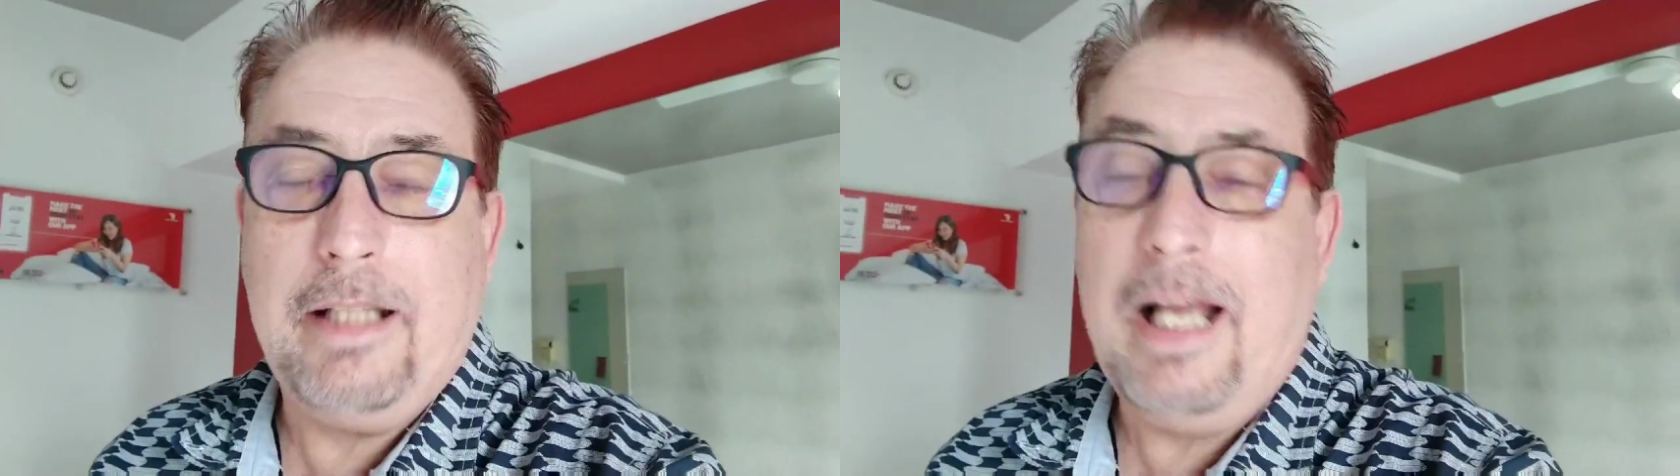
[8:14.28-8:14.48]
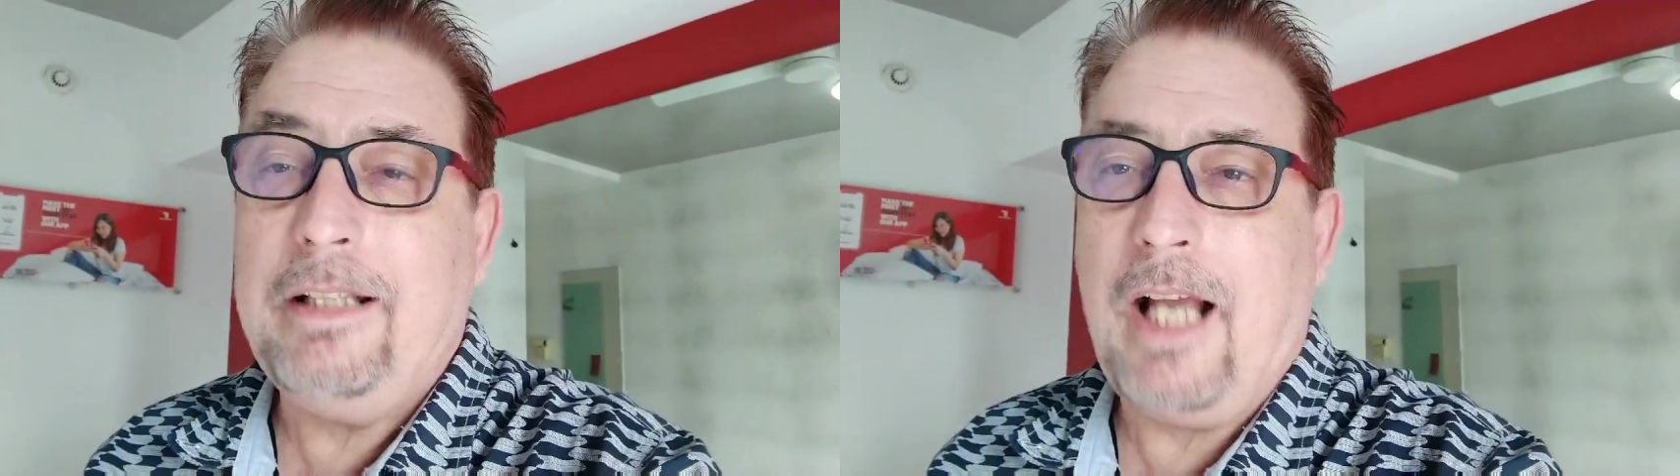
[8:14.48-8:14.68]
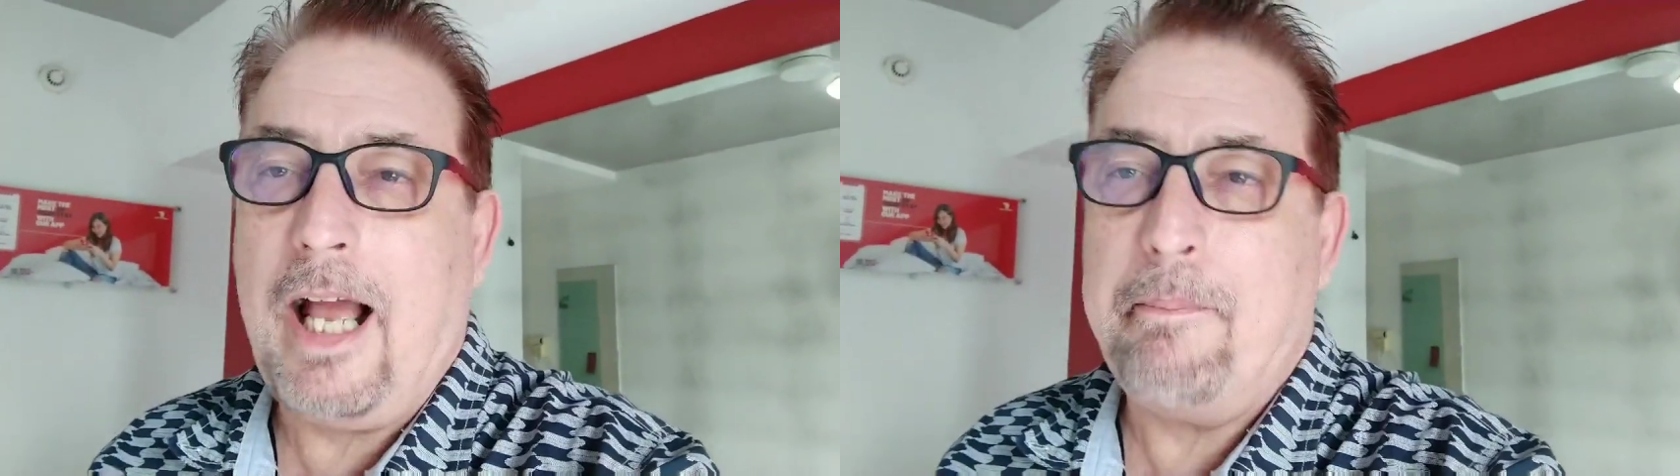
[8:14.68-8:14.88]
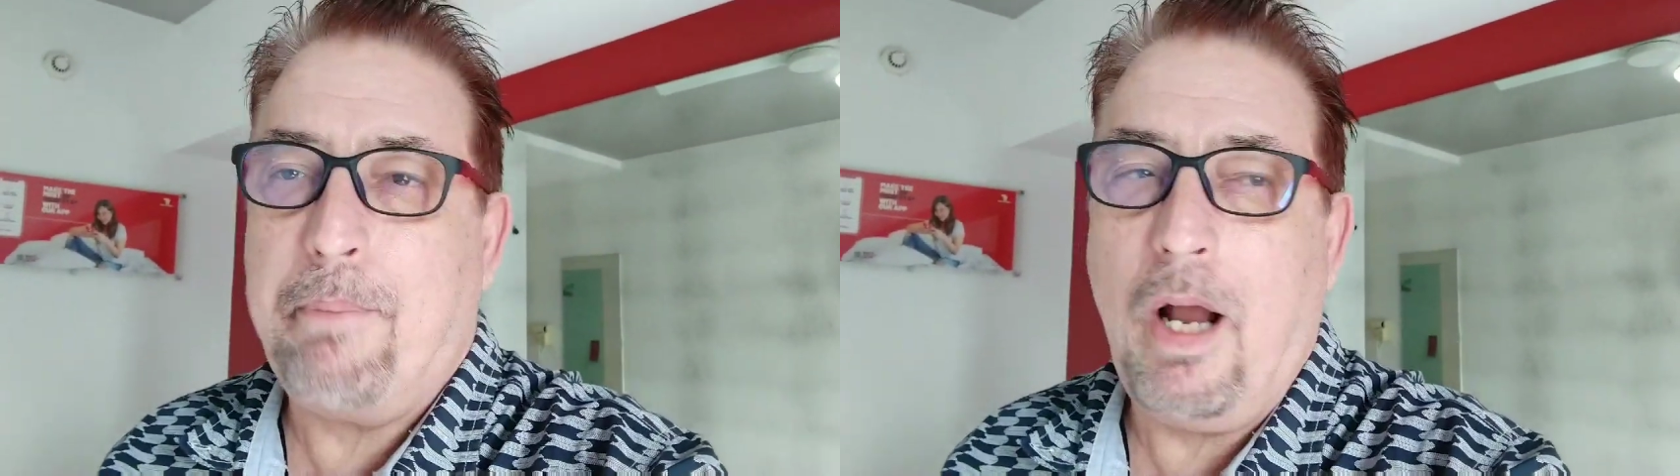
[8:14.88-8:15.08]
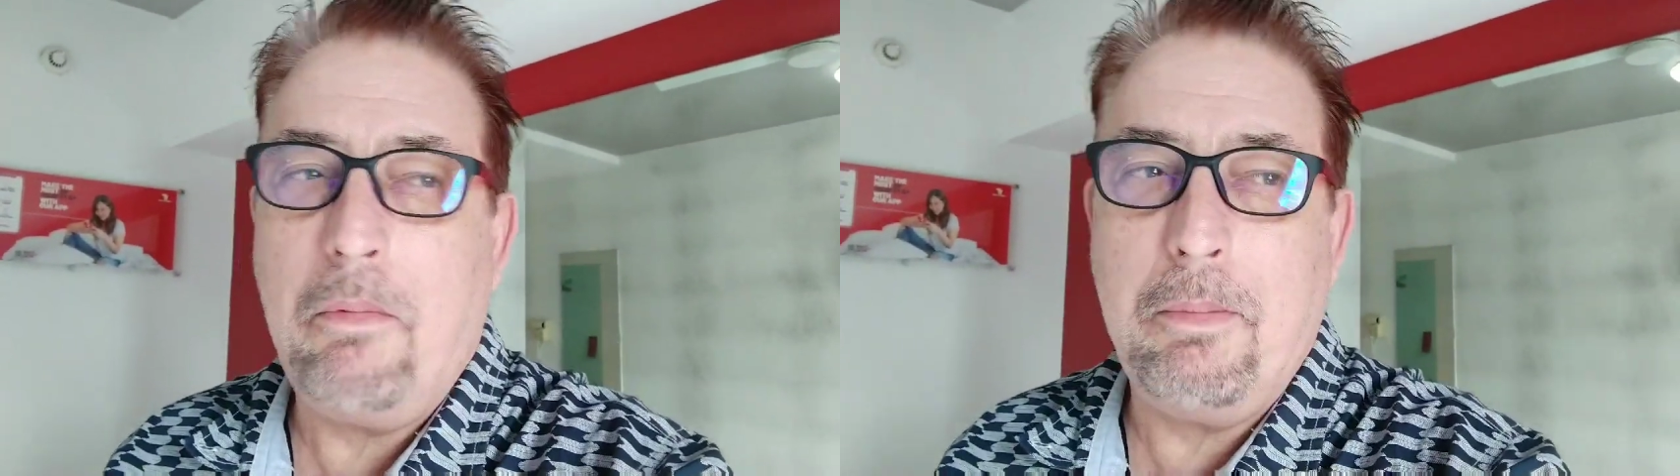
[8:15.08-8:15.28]
at
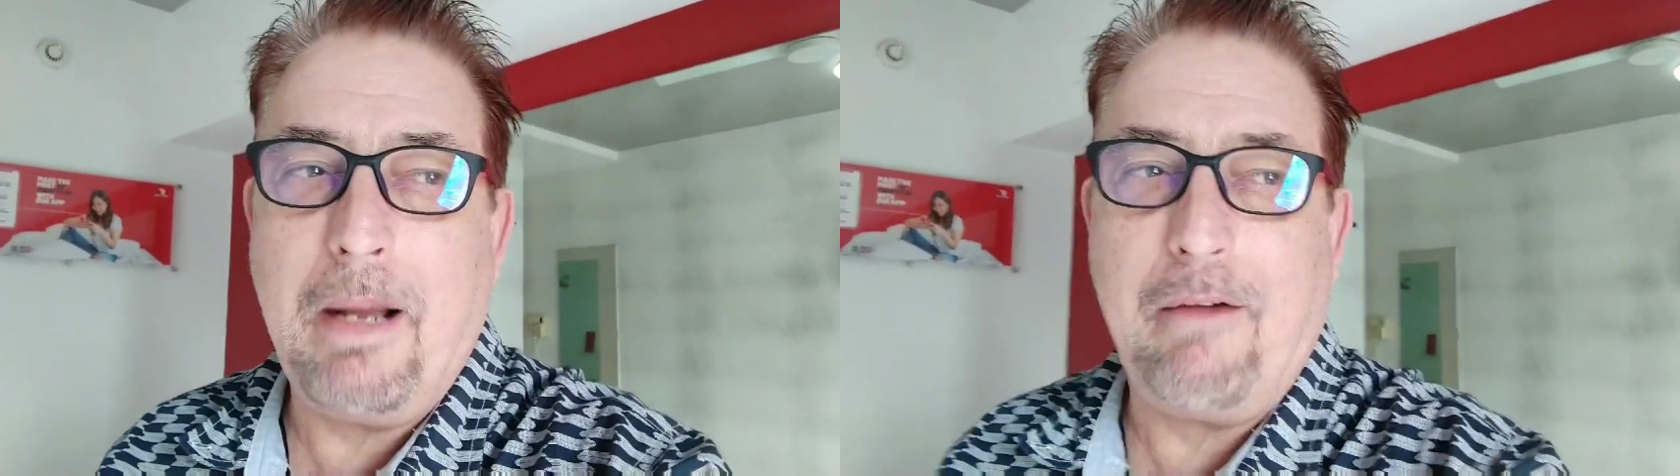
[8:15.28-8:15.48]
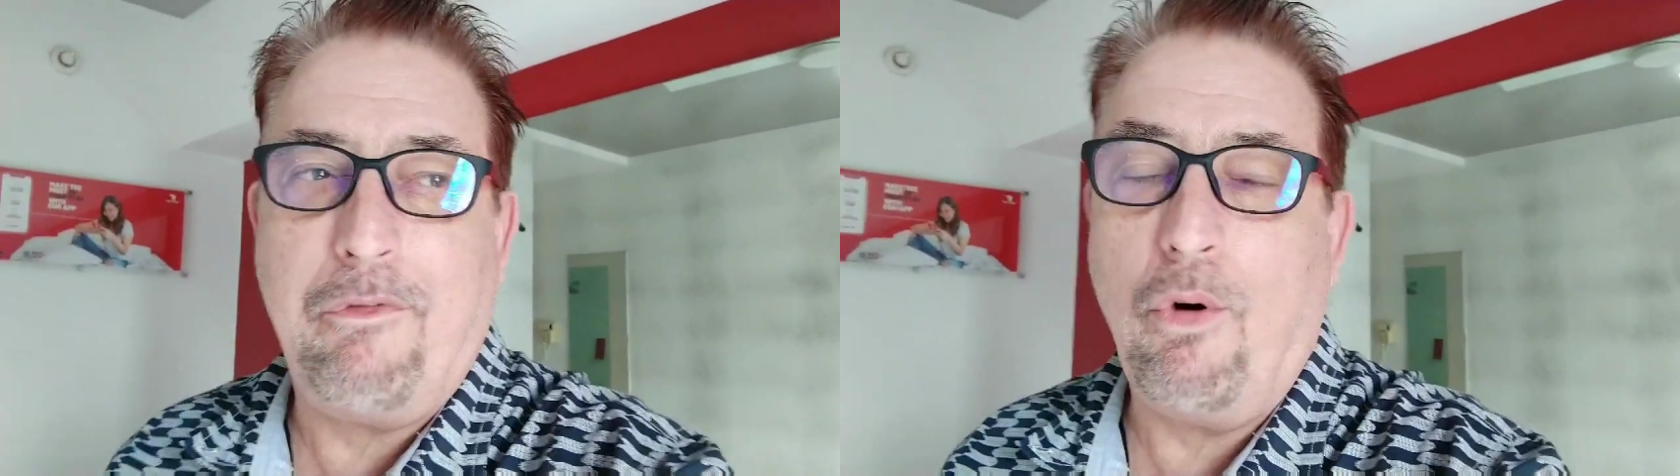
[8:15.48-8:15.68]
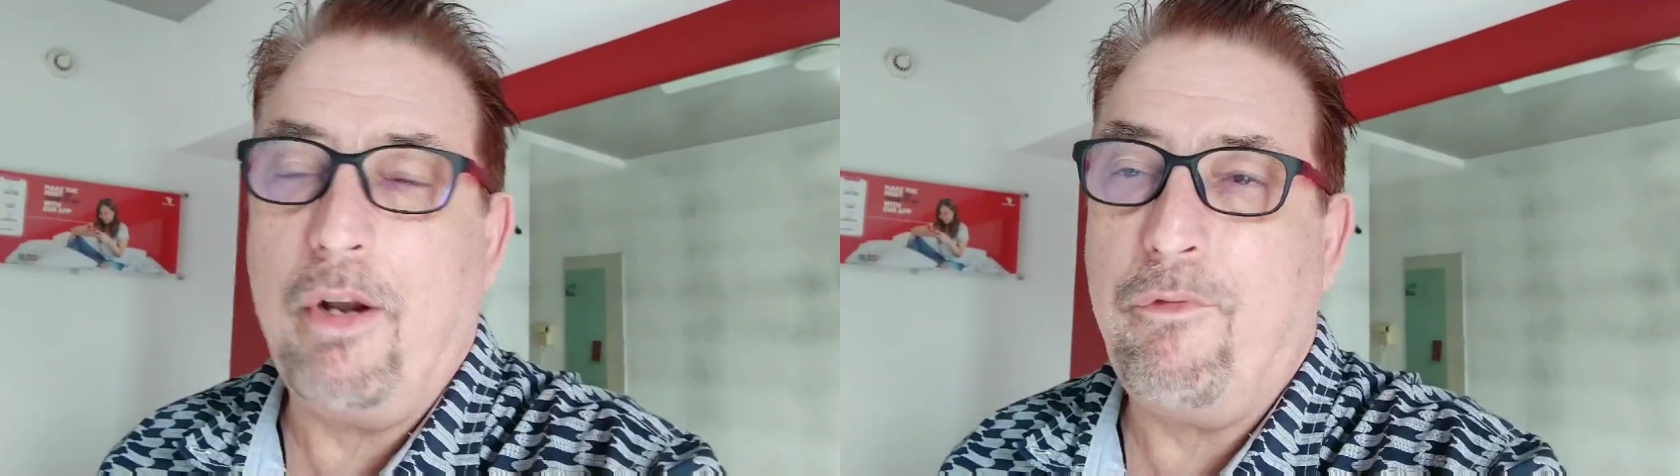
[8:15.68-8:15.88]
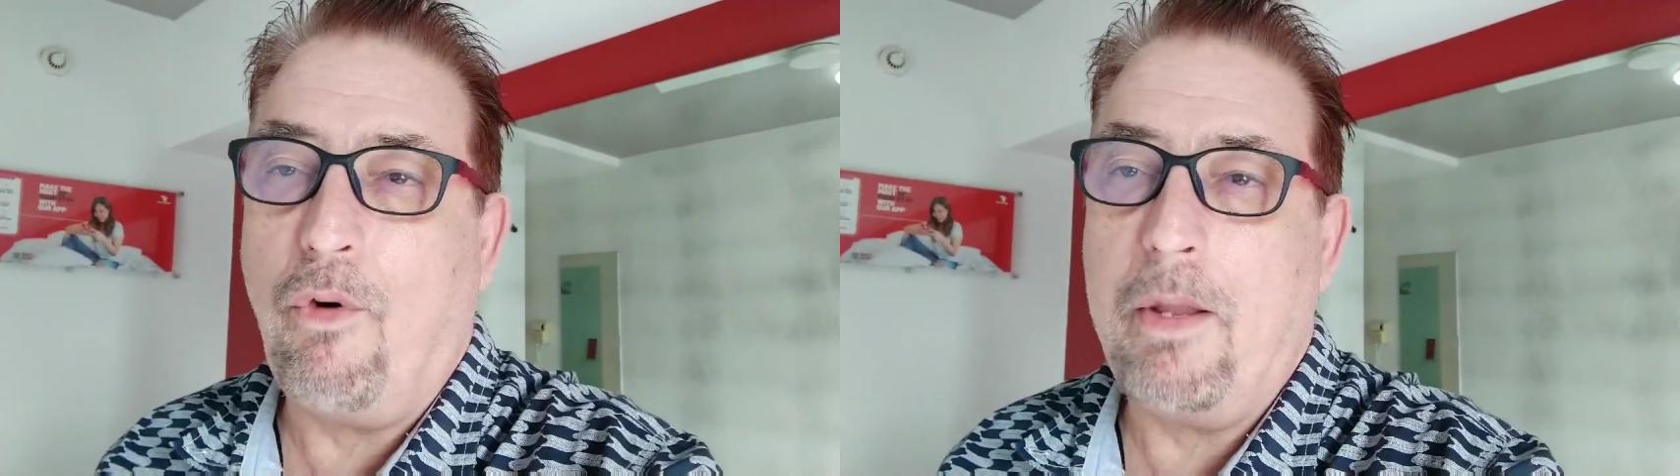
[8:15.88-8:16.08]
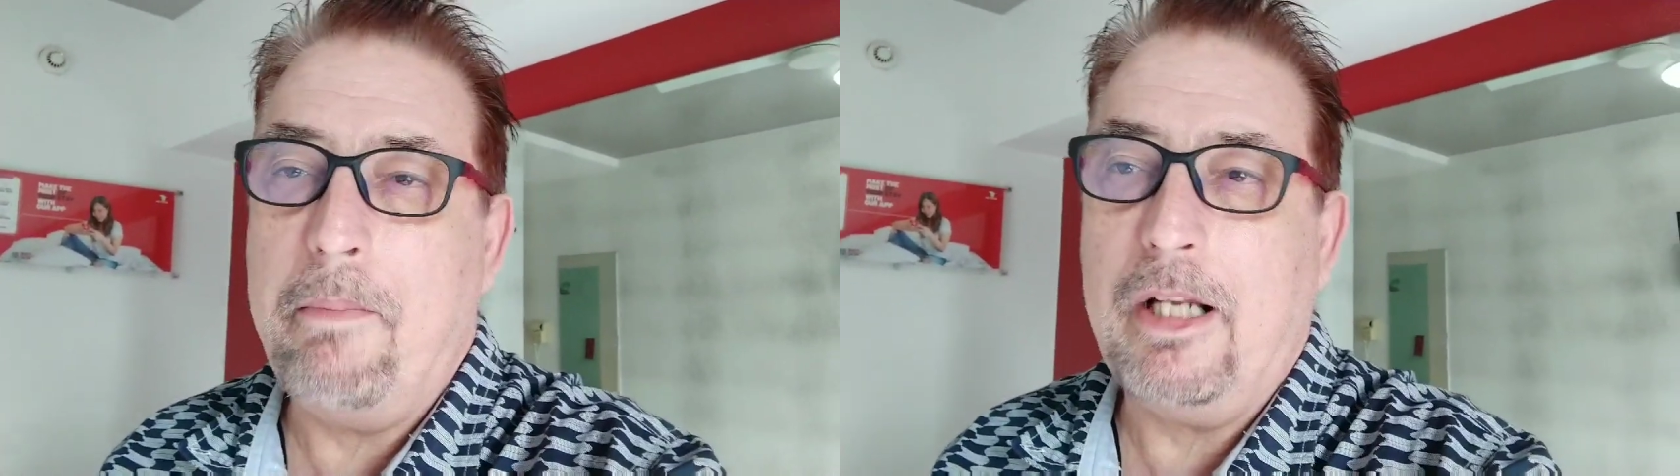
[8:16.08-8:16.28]
that time, probably about
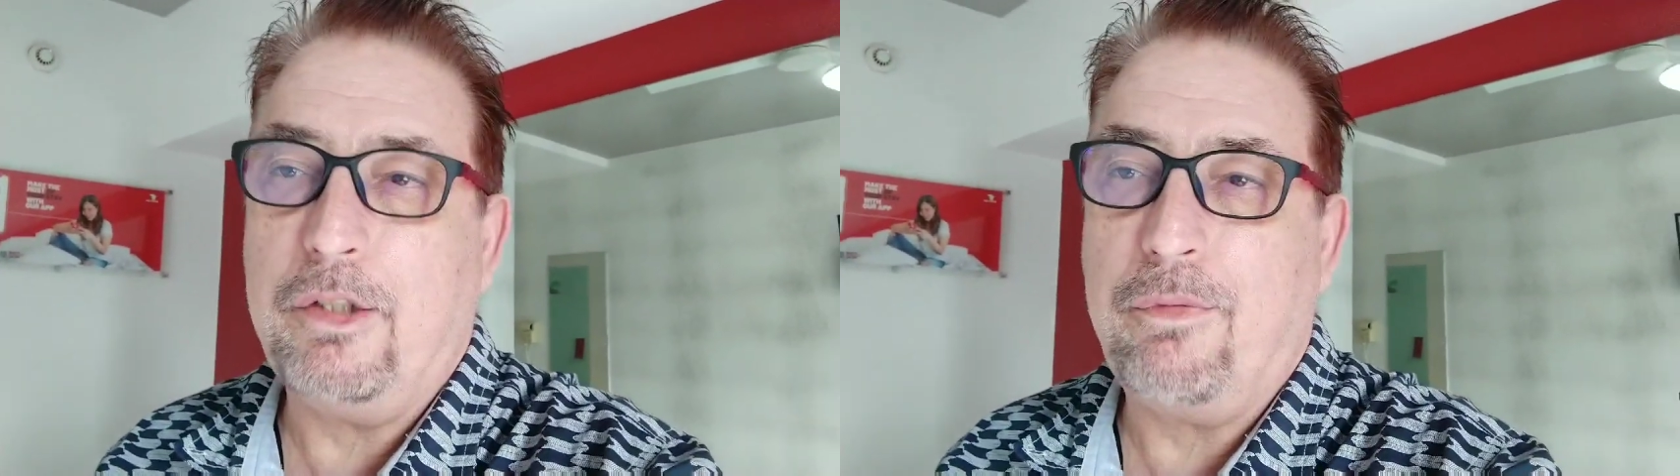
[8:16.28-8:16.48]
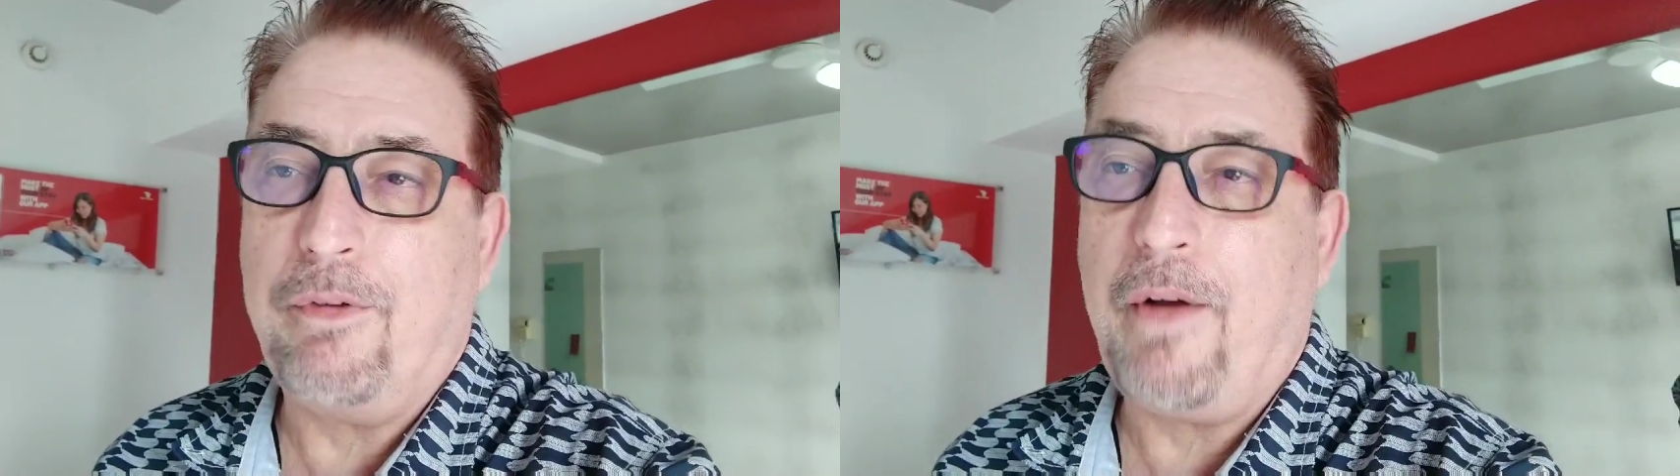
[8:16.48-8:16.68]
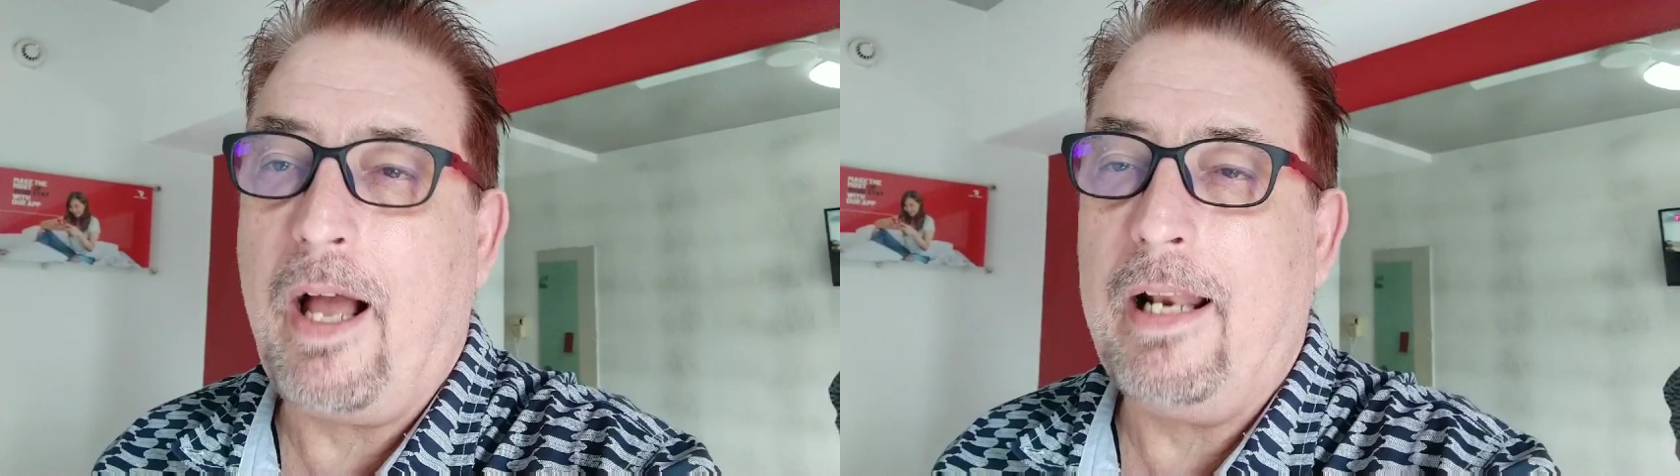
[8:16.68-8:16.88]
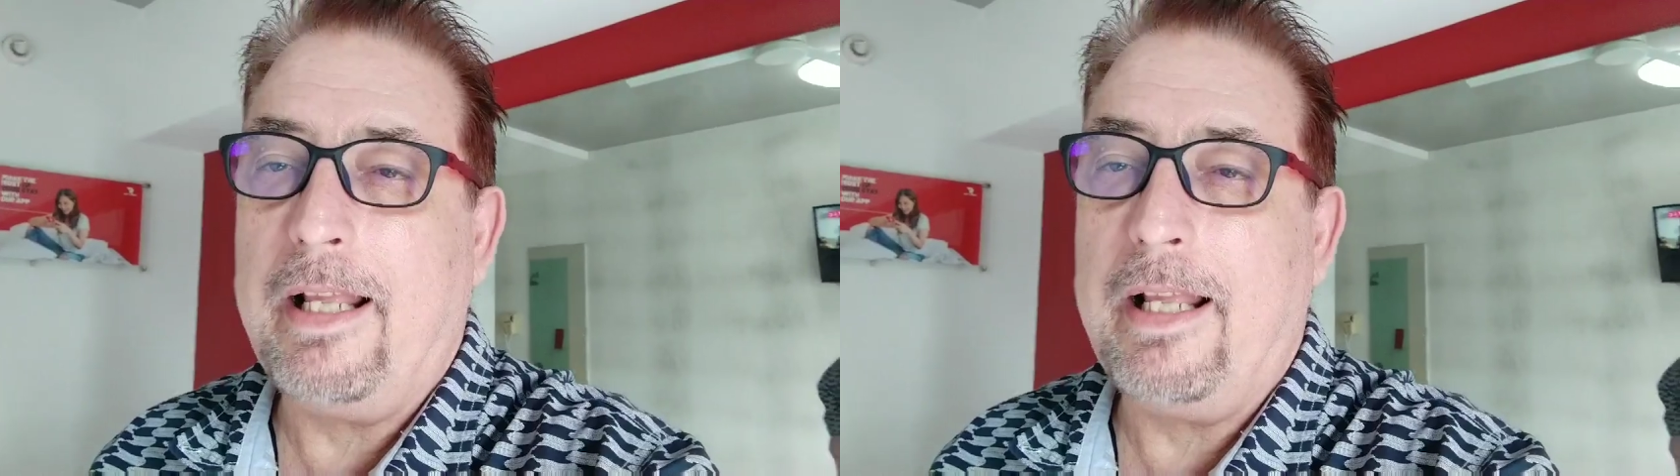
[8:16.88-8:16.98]
40 minutes.